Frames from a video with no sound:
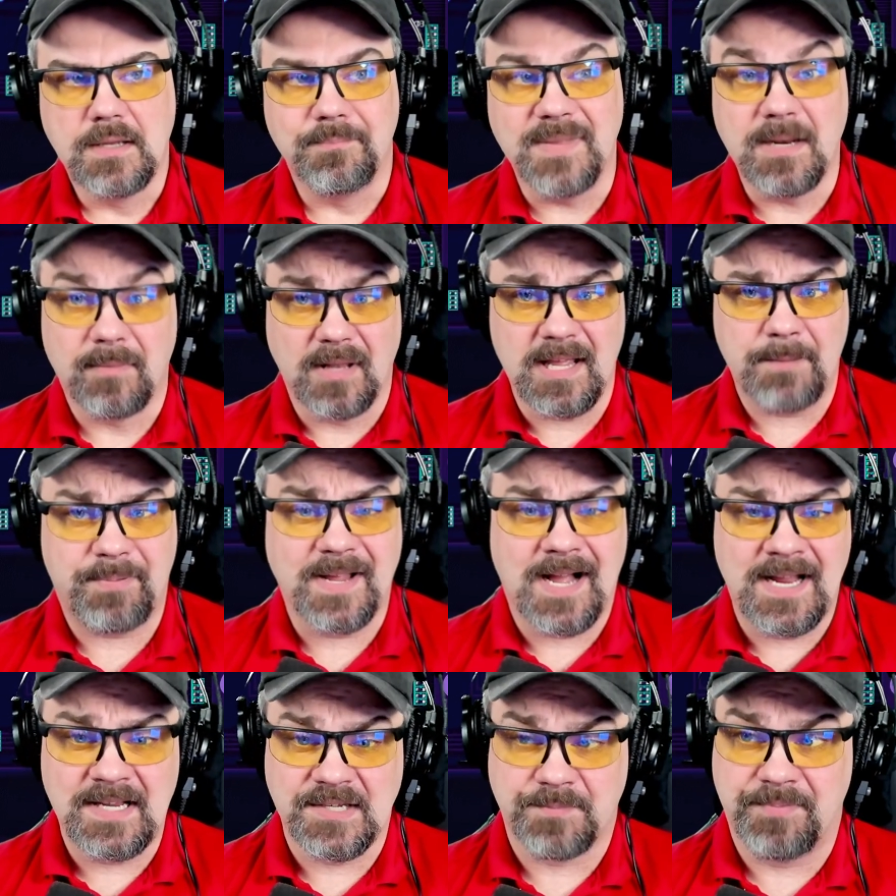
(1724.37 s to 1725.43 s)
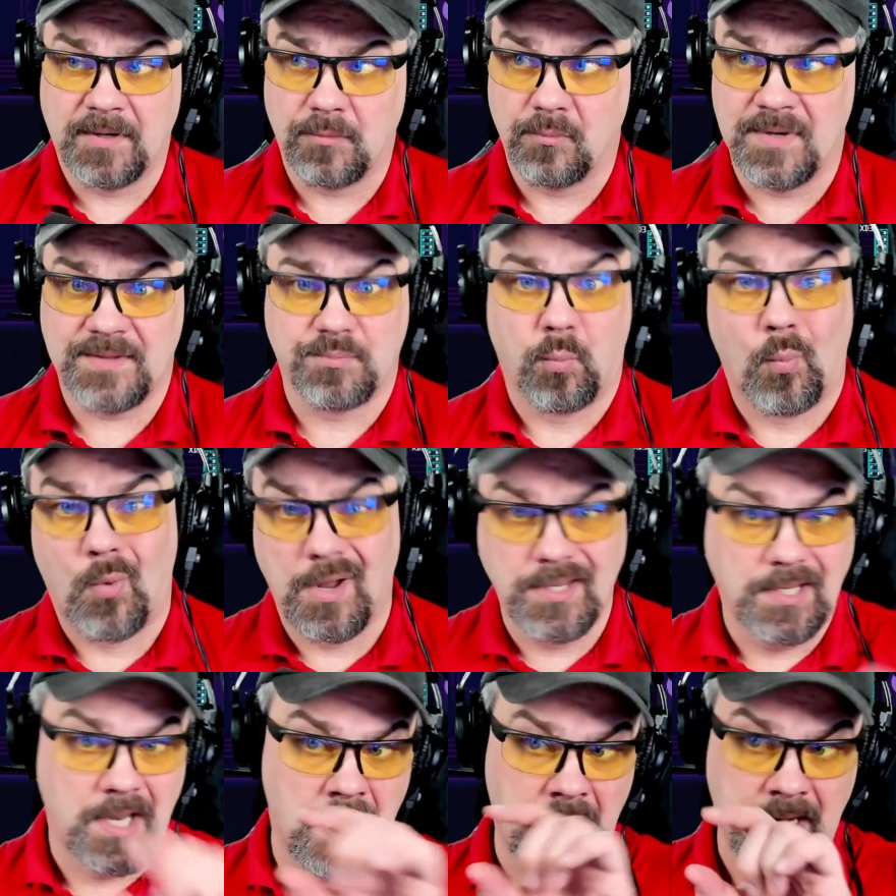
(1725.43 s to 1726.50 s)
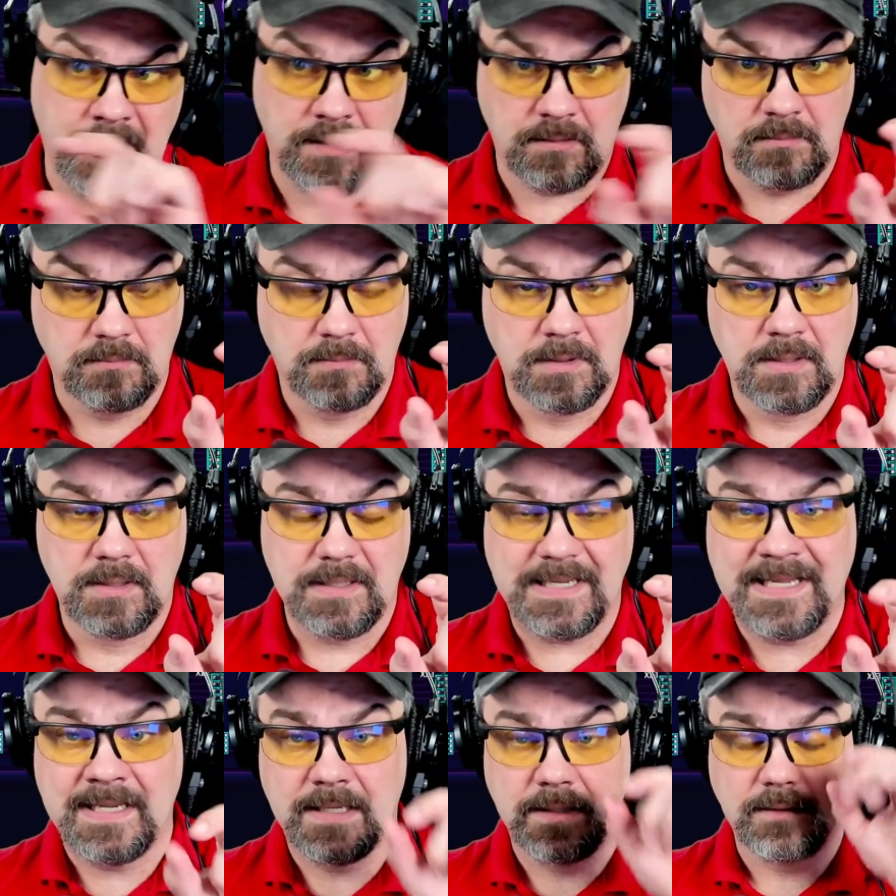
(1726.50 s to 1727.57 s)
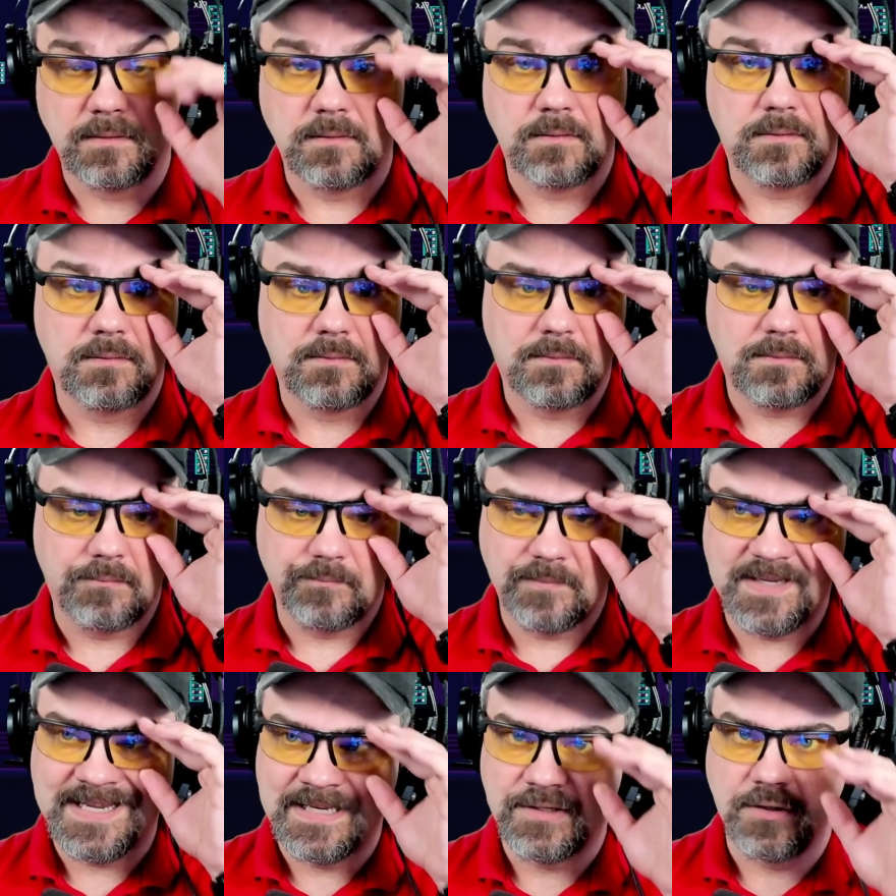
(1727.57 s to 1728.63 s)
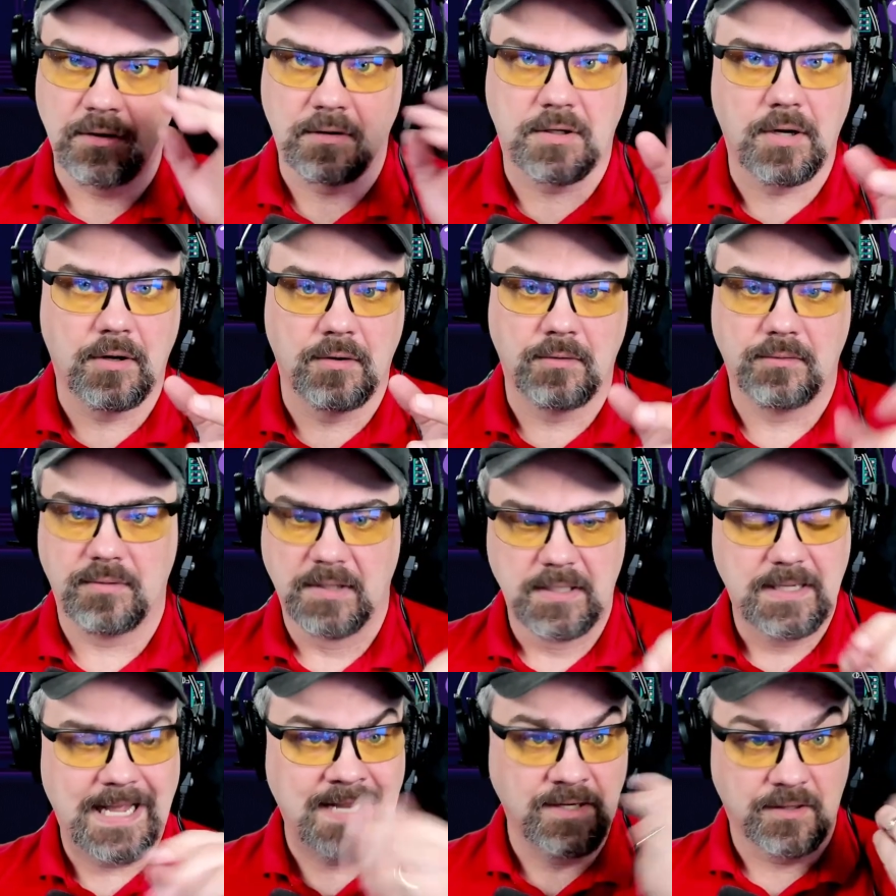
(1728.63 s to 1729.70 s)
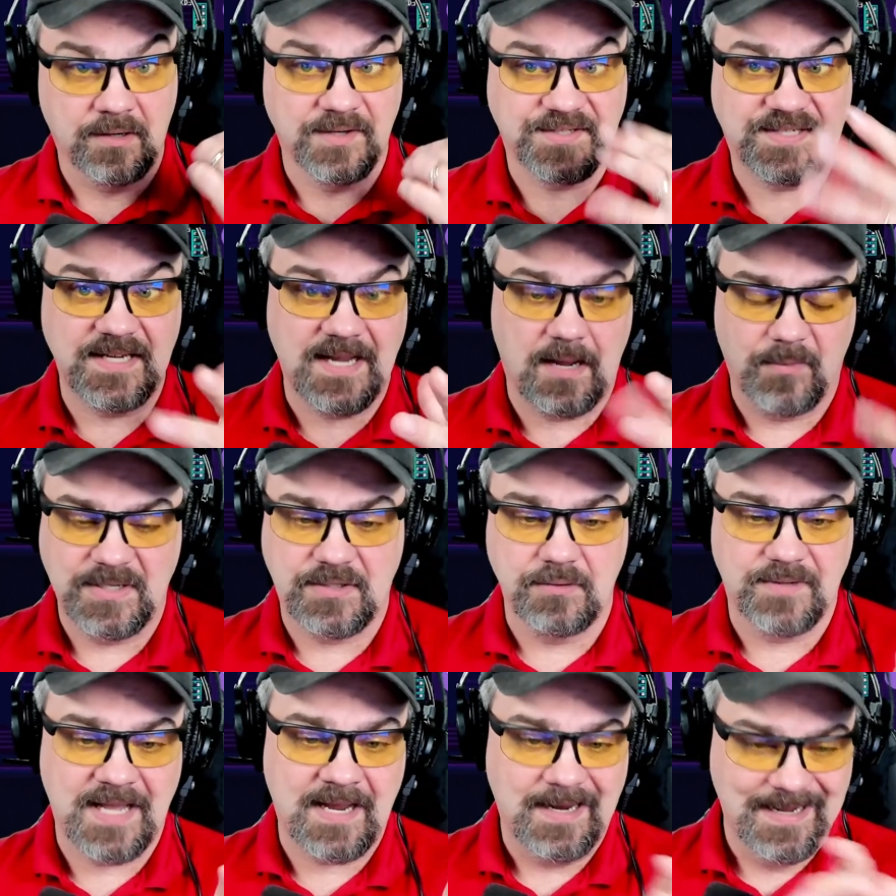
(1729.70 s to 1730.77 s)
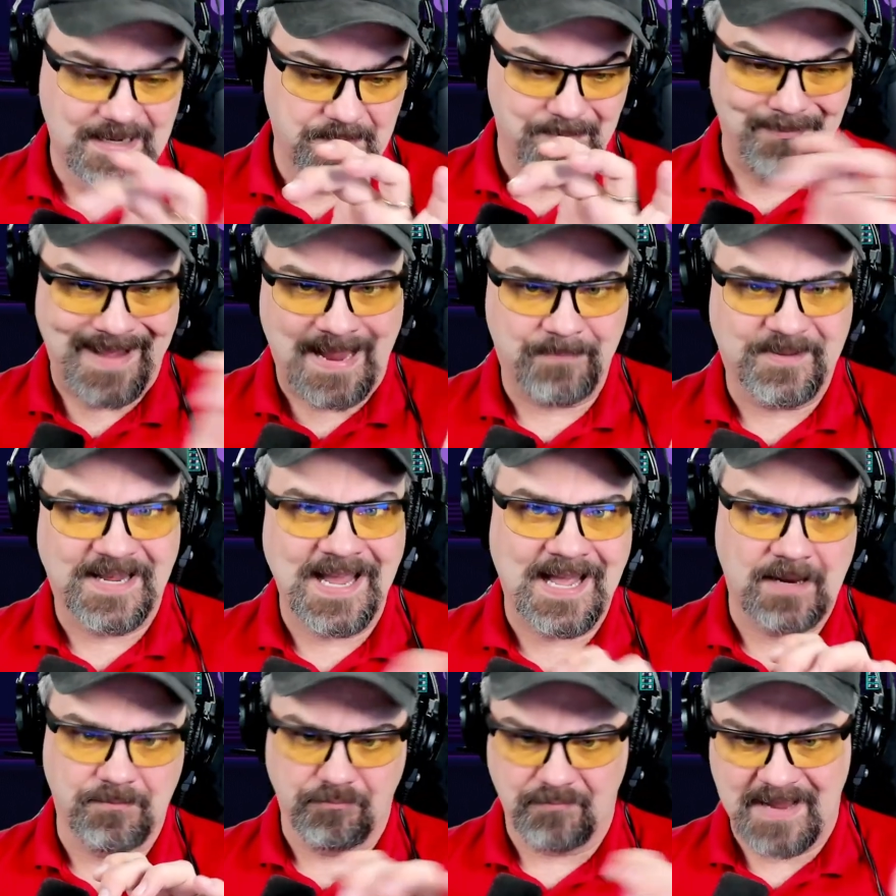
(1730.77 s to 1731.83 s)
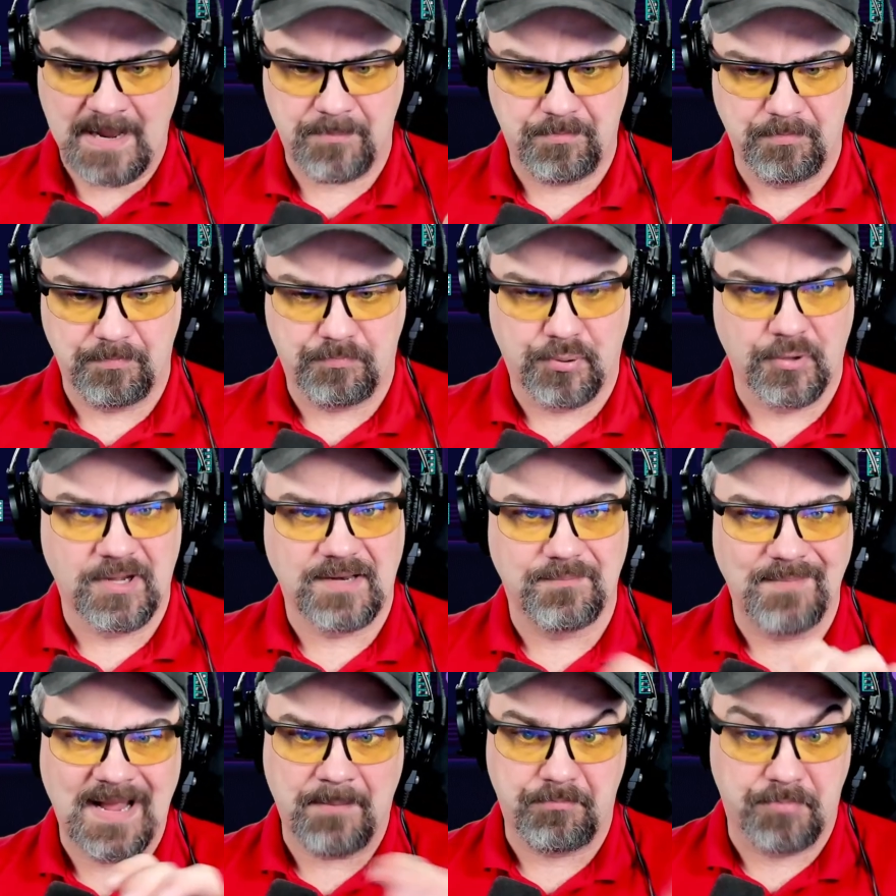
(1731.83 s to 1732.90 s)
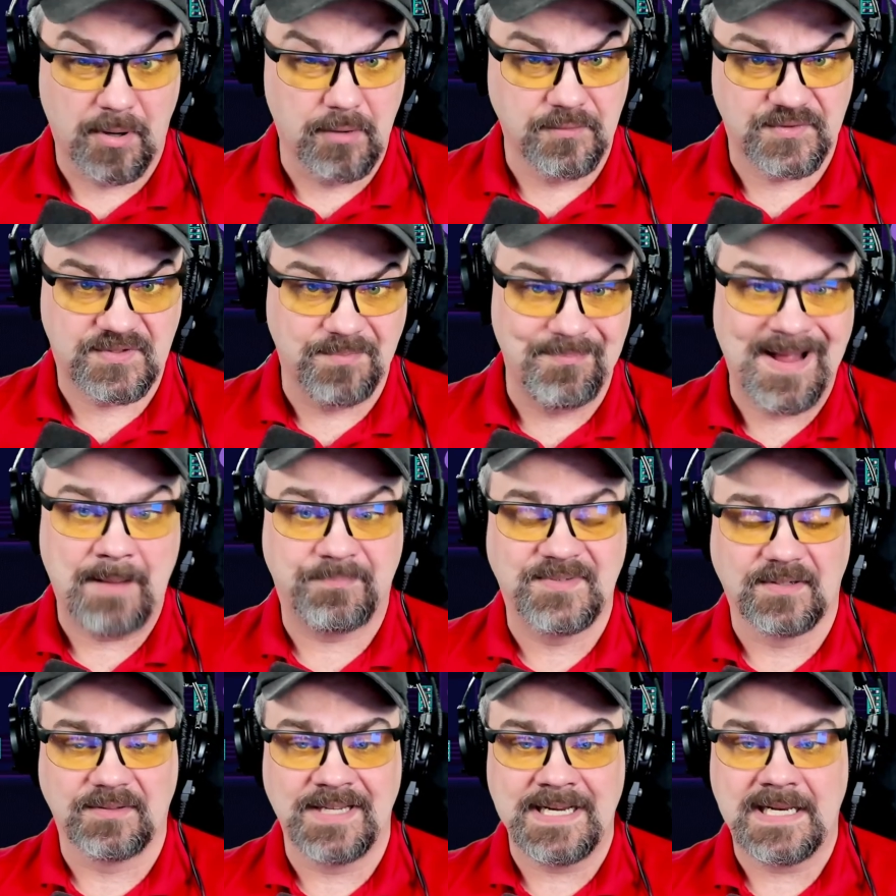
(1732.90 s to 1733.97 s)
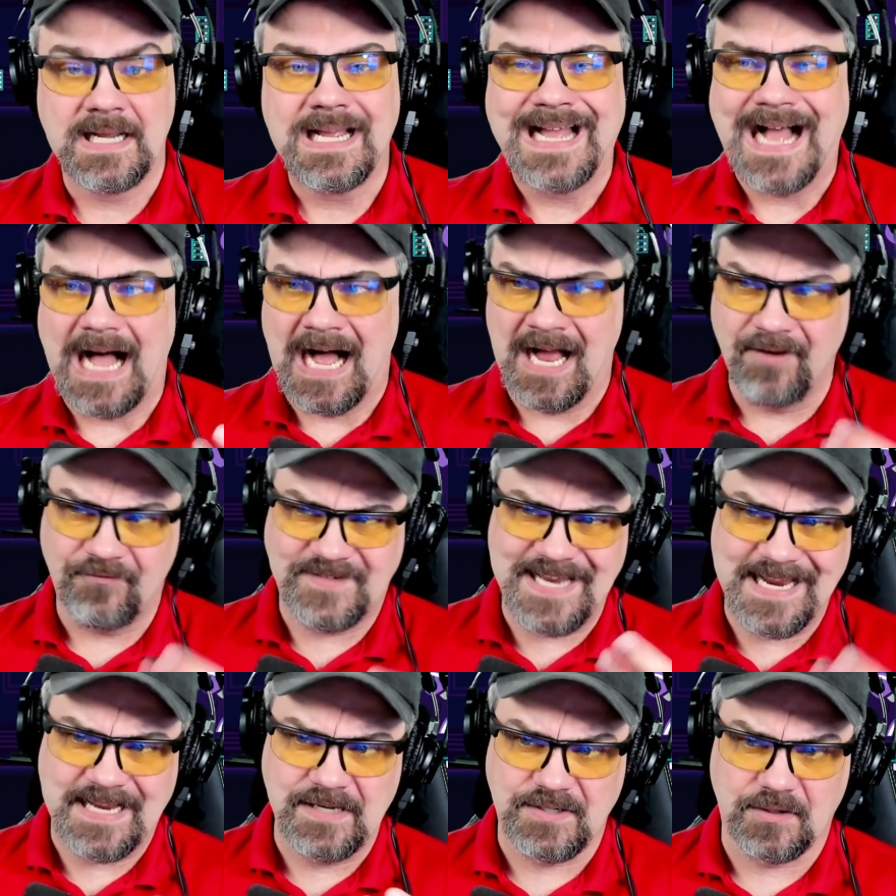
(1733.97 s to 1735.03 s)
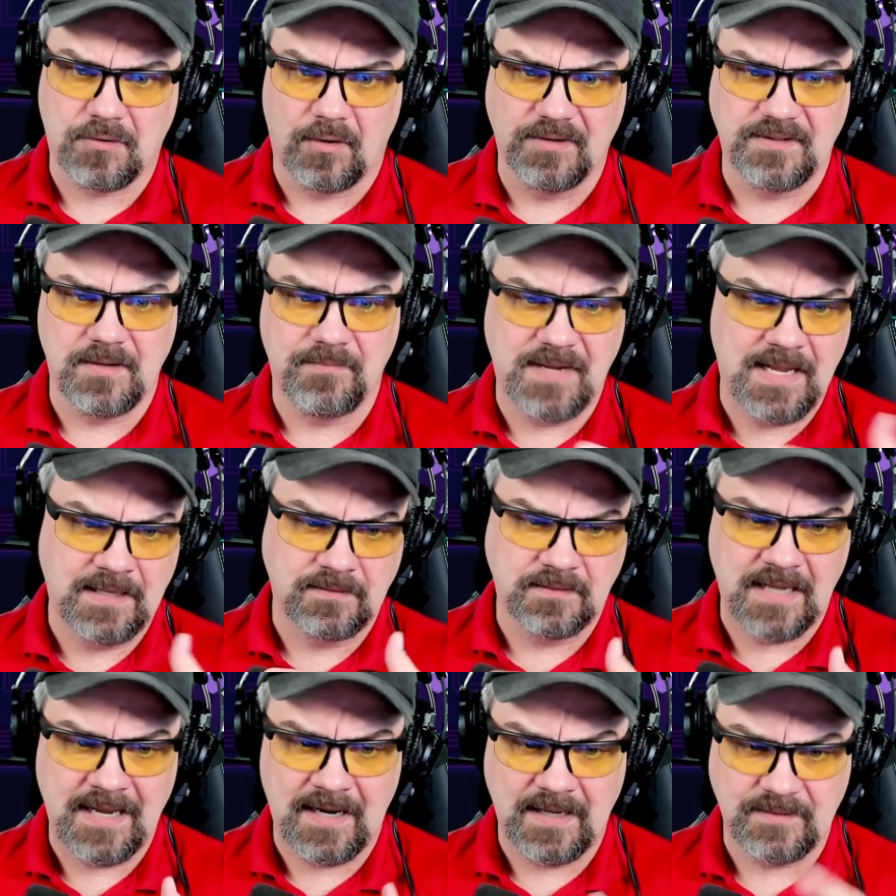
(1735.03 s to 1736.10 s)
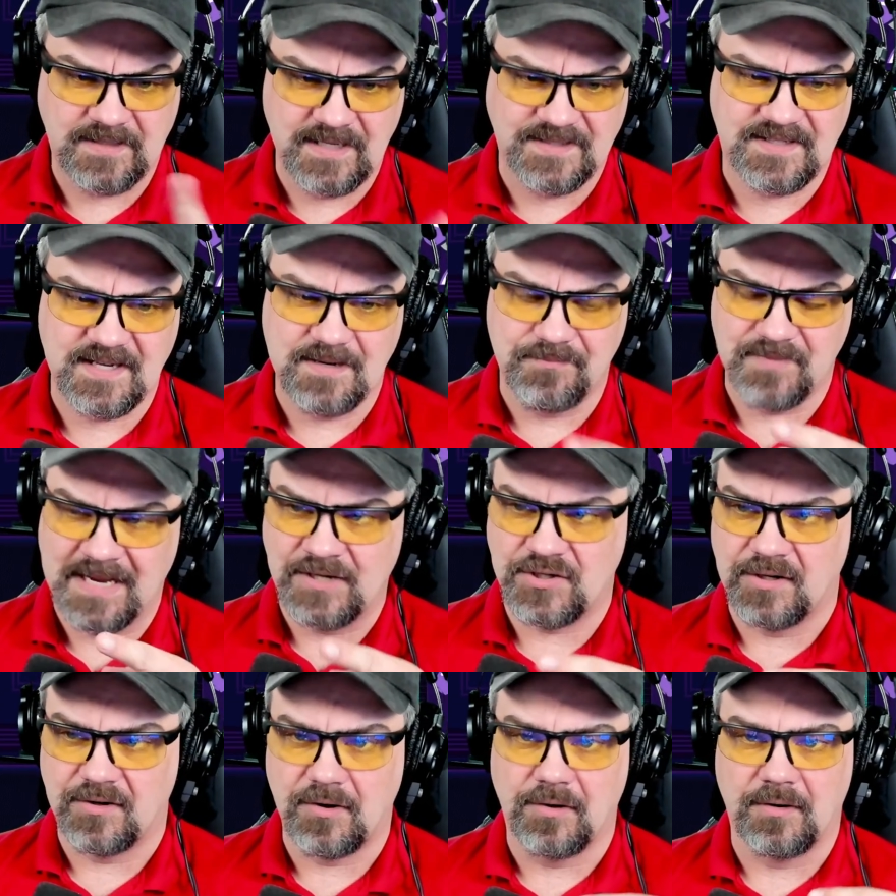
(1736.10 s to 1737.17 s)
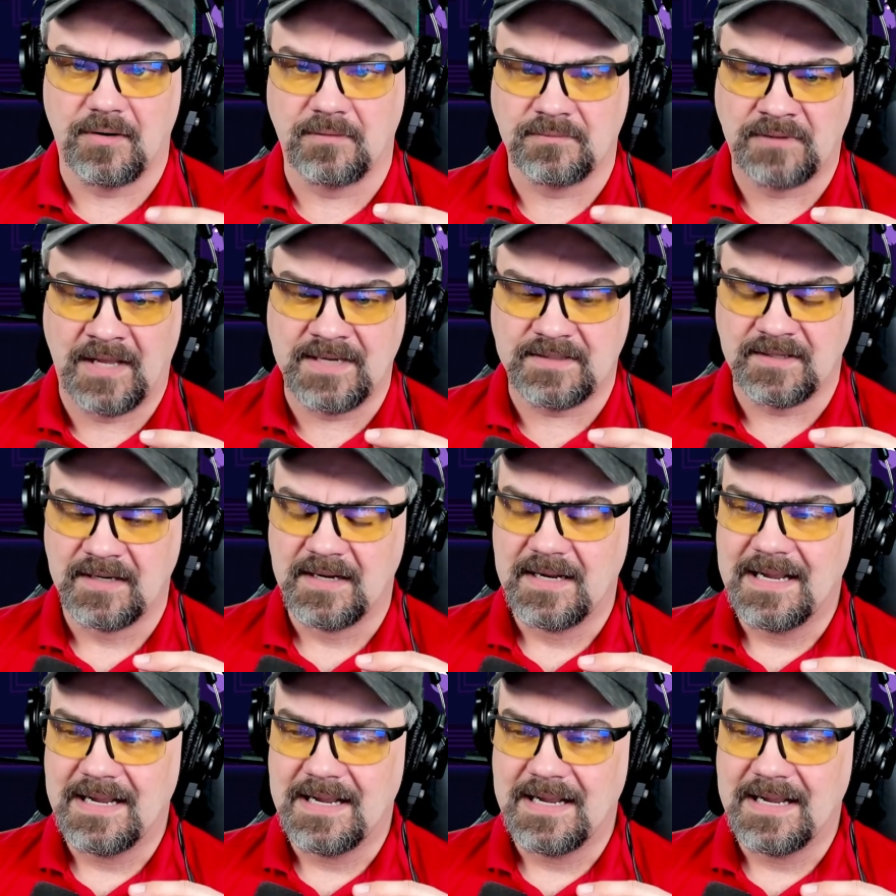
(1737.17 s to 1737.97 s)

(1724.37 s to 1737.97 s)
Minimal API is built with one line in in your code, and you're going to see how we do that map get, map put, map post, map delete. I've taken to calling them, and and I did see Ancient Coder liked.